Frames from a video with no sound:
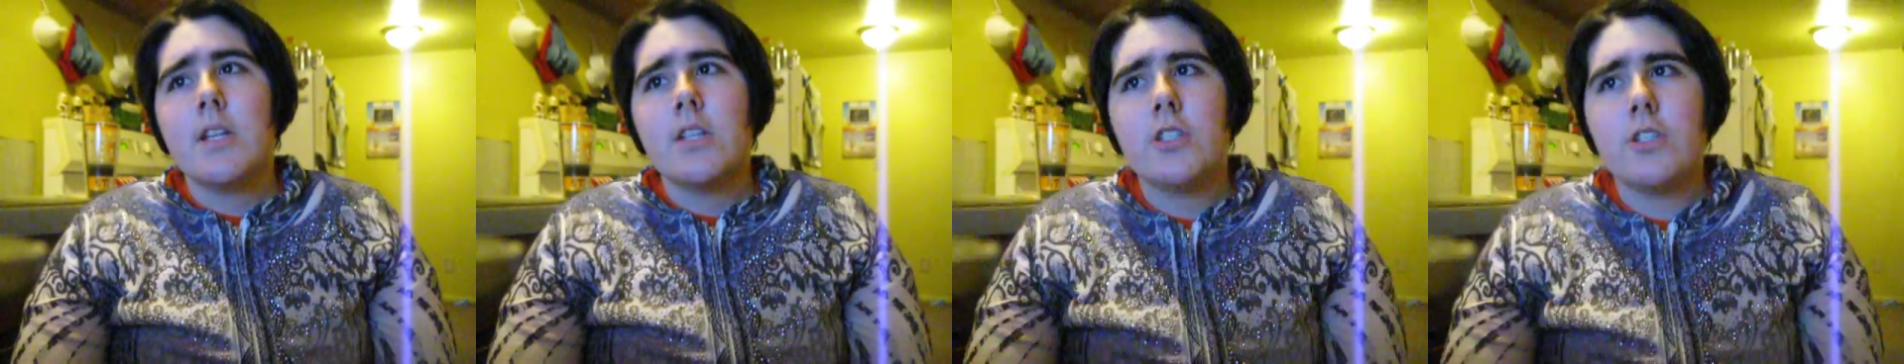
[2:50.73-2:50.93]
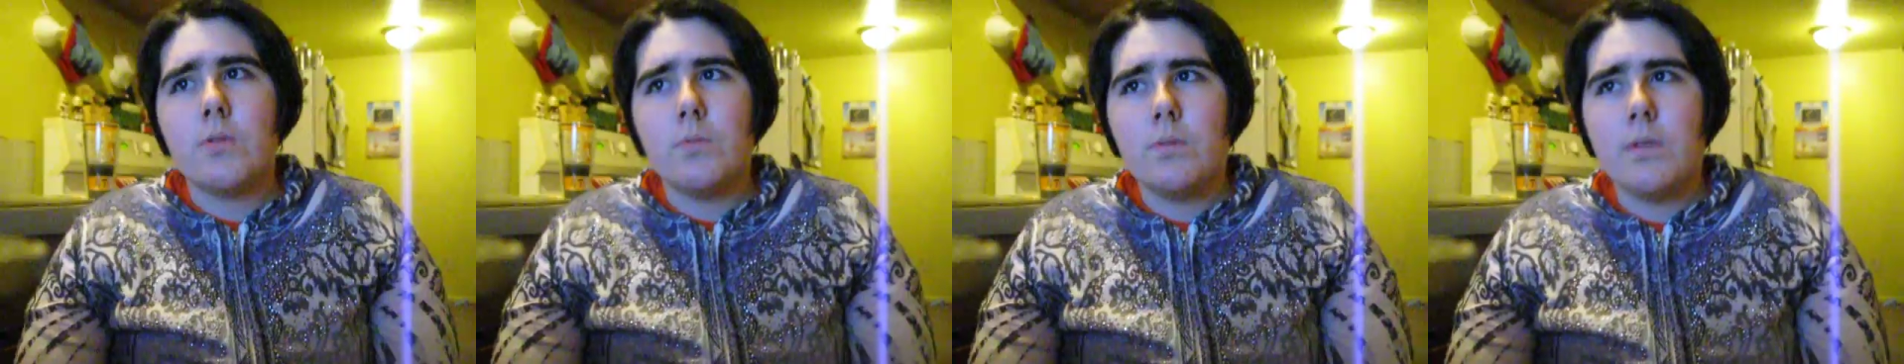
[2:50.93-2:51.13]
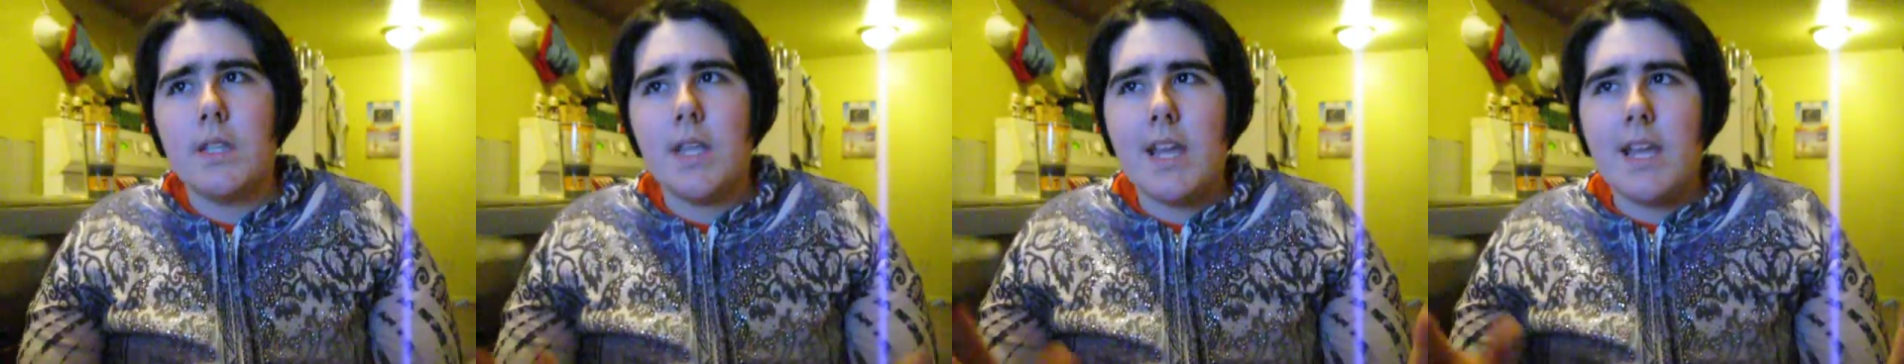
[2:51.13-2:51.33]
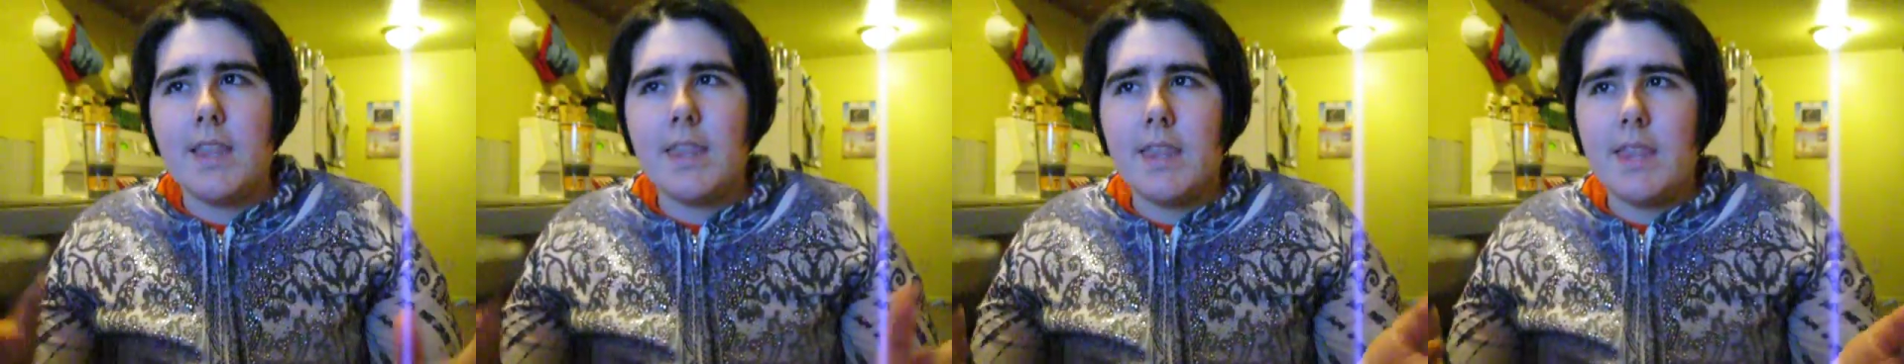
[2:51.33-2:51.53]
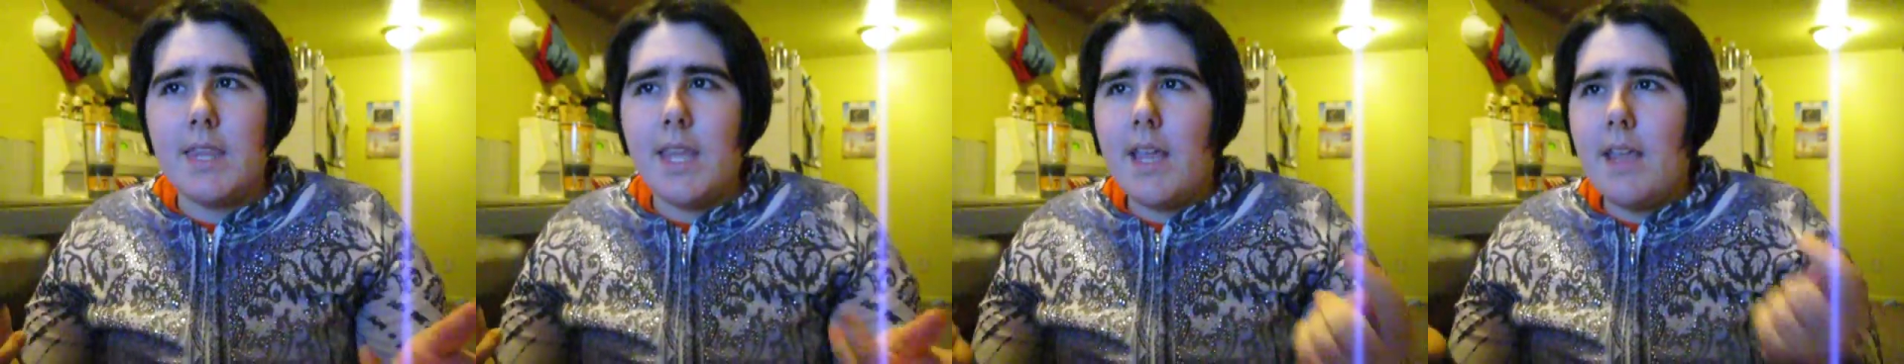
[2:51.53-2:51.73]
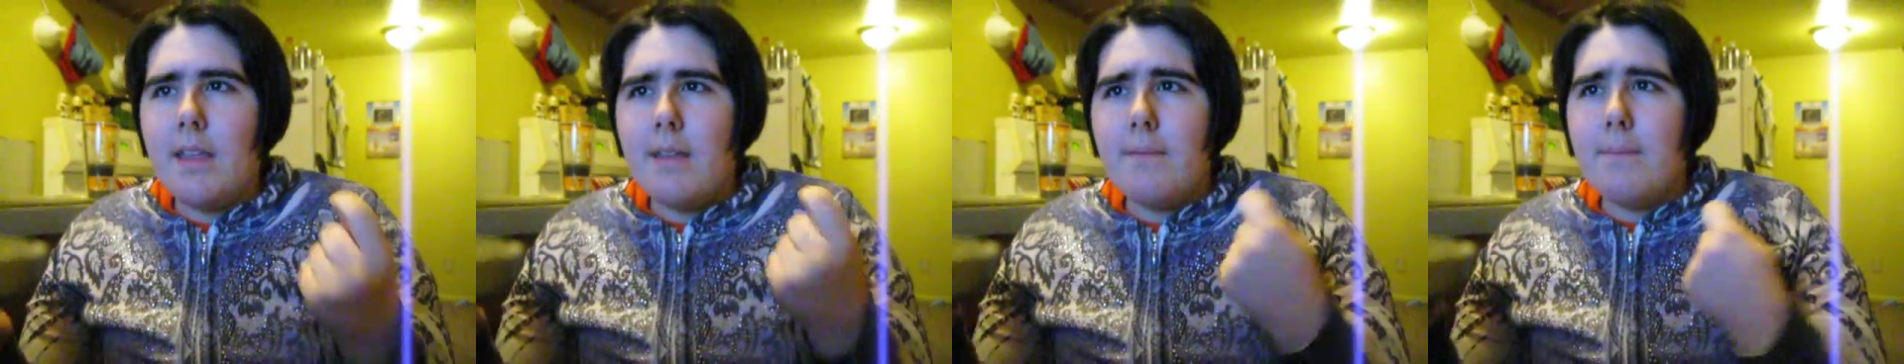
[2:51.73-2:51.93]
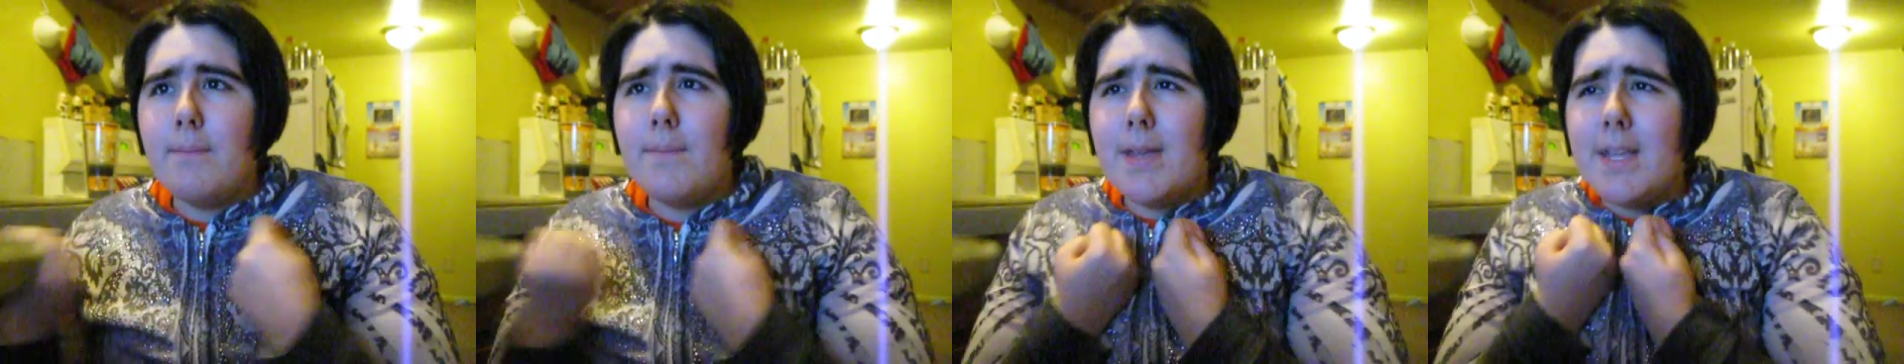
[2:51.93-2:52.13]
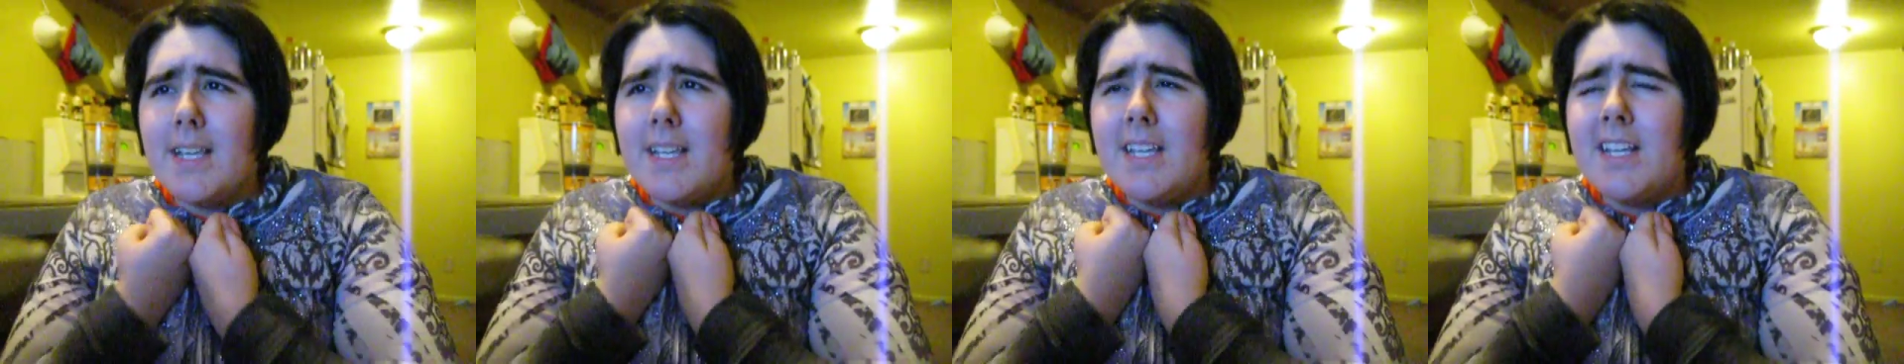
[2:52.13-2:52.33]
Don't let them
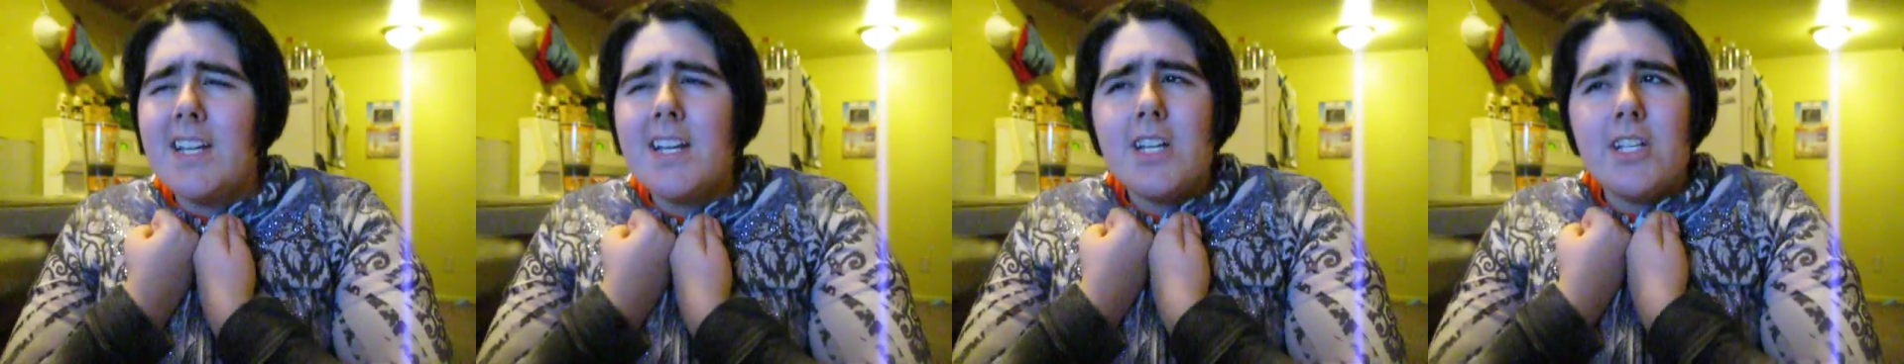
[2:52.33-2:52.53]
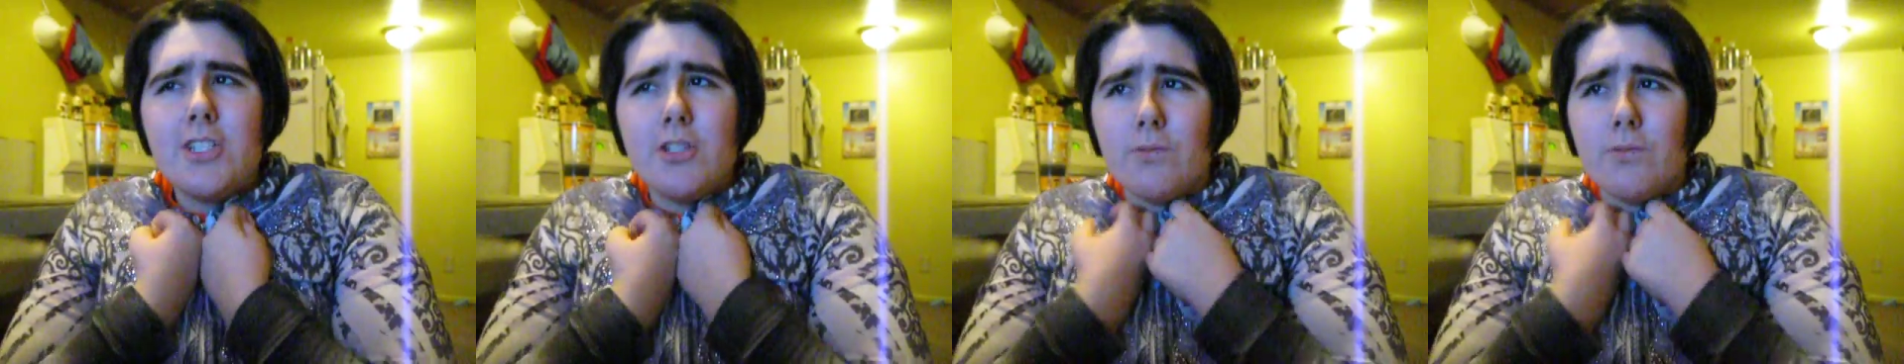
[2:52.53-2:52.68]
in,